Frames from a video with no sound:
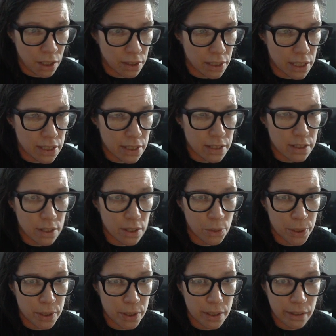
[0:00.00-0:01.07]
unless it's a
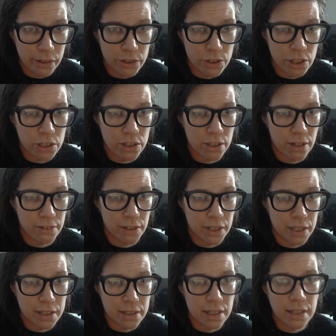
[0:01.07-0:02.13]
weird illustration that I've done
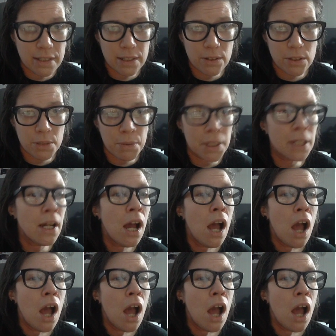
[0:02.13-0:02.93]
that stands out to me,